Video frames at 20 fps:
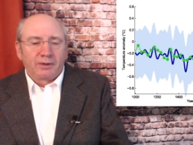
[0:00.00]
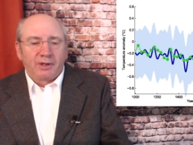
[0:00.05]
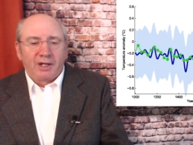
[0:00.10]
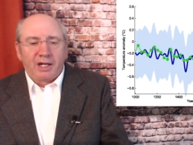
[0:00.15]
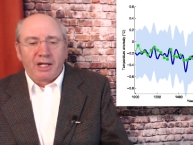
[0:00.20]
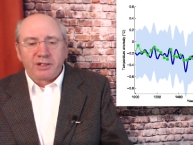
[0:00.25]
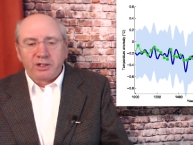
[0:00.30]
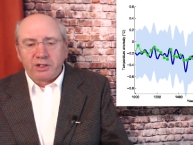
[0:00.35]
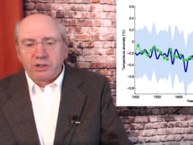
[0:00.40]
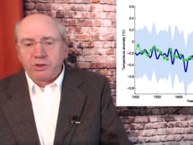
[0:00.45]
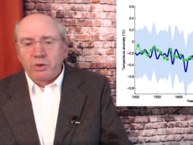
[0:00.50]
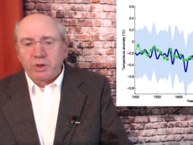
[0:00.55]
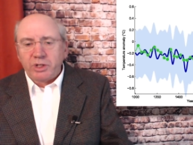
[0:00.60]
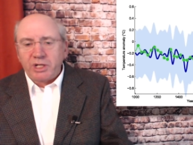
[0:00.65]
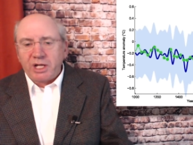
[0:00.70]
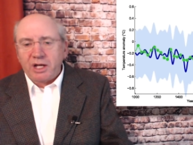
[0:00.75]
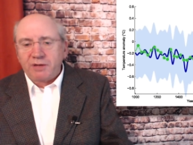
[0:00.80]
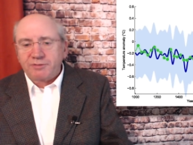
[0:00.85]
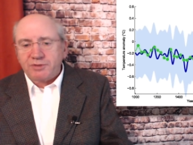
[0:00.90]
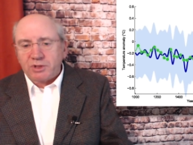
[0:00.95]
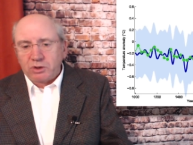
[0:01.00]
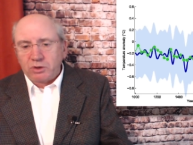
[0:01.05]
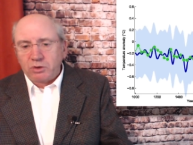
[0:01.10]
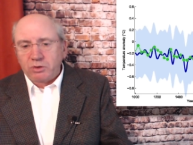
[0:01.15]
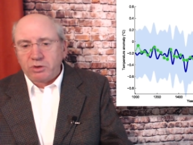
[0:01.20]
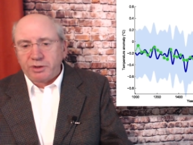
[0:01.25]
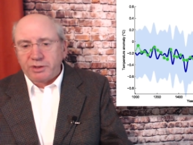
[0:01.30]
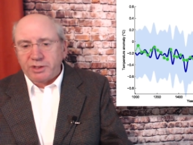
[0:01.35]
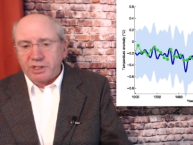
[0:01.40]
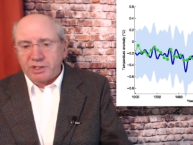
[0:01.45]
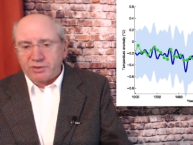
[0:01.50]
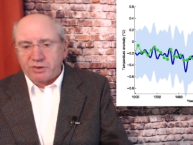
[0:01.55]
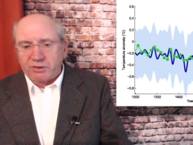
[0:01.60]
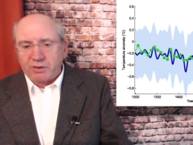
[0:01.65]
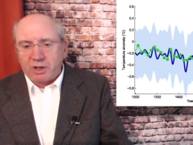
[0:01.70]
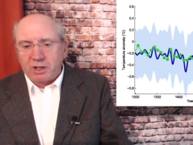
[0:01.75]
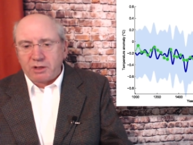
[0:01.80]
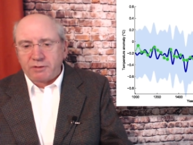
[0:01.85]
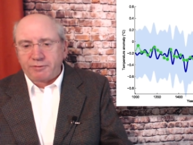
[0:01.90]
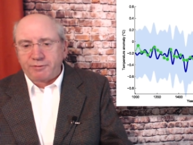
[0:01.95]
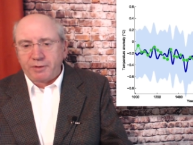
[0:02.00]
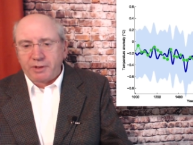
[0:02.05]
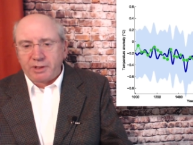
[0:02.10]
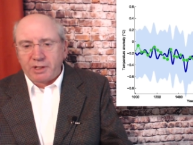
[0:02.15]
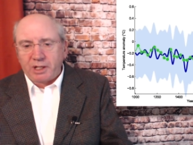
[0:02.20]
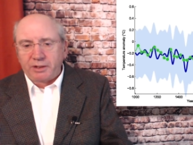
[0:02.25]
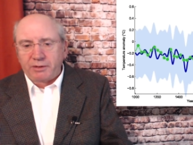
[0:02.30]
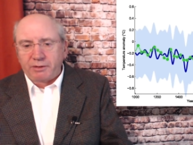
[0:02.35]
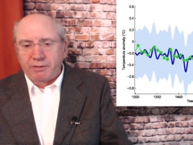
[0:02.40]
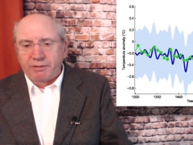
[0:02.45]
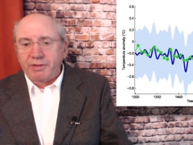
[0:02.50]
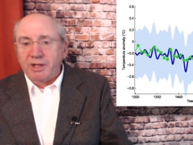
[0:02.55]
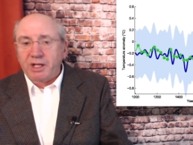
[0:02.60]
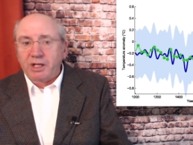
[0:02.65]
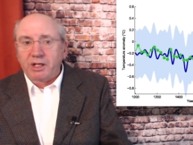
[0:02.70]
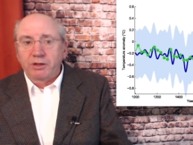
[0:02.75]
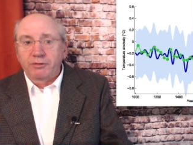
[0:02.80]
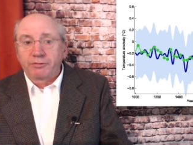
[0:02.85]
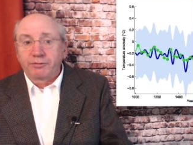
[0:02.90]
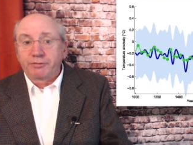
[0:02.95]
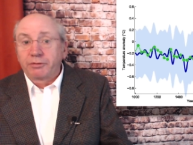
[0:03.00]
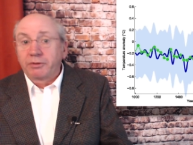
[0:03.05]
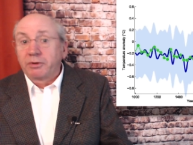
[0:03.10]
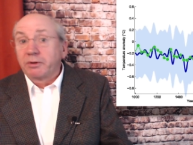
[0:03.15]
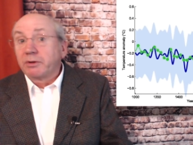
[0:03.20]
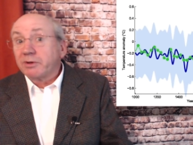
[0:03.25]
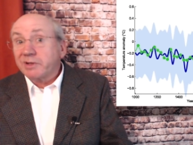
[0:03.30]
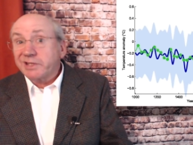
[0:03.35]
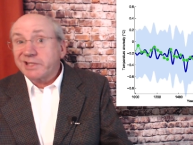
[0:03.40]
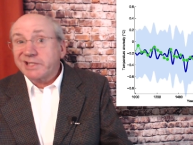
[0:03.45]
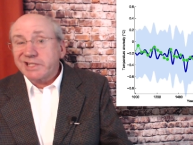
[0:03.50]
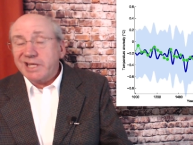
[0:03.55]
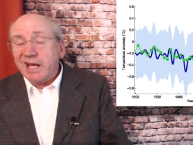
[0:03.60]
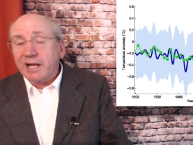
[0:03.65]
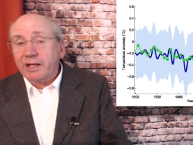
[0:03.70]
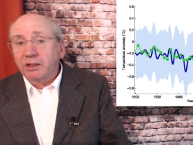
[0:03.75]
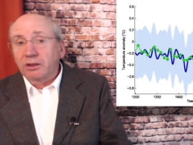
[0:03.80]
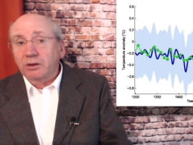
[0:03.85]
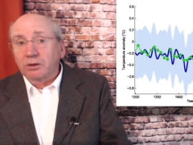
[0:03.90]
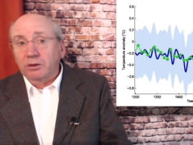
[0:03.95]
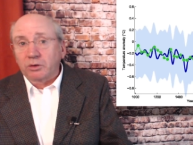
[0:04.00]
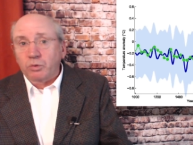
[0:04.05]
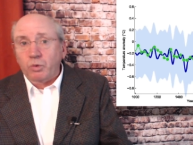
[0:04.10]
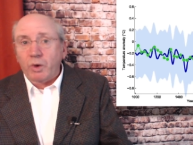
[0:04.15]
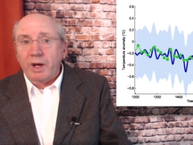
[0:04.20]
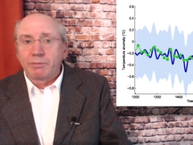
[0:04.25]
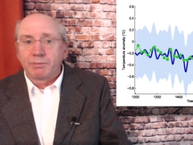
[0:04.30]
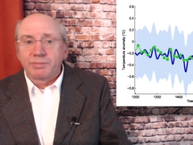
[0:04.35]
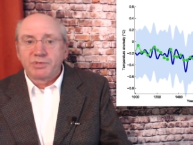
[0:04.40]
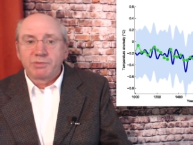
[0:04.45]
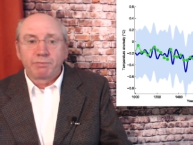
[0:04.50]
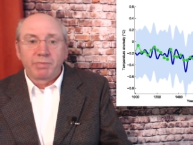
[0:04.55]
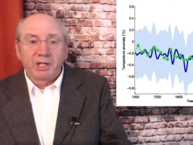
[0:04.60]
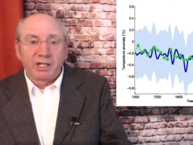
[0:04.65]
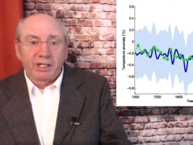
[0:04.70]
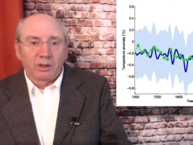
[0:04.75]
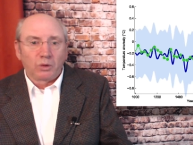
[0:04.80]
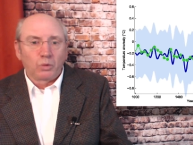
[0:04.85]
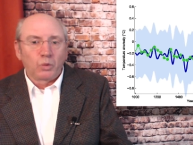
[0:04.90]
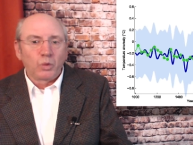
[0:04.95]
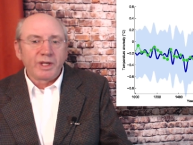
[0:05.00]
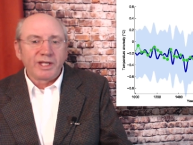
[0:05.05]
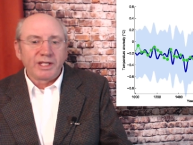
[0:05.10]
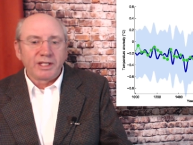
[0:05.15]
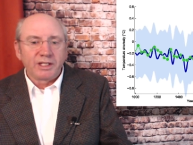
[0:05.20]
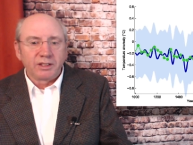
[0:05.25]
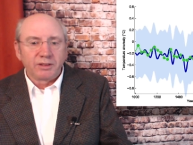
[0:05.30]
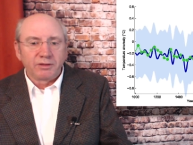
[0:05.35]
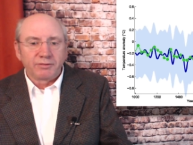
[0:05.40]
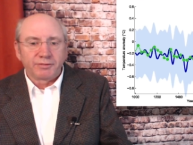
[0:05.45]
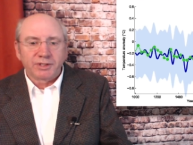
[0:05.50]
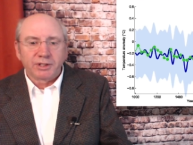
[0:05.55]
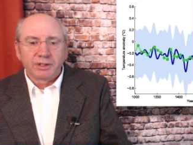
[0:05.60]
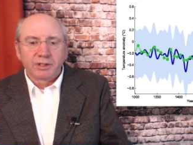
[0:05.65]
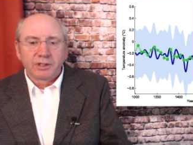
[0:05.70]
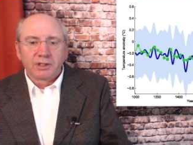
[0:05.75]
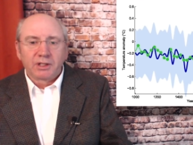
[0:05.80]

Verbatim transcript: And you only have to look at this graph and, and think of tangled webs being weaved.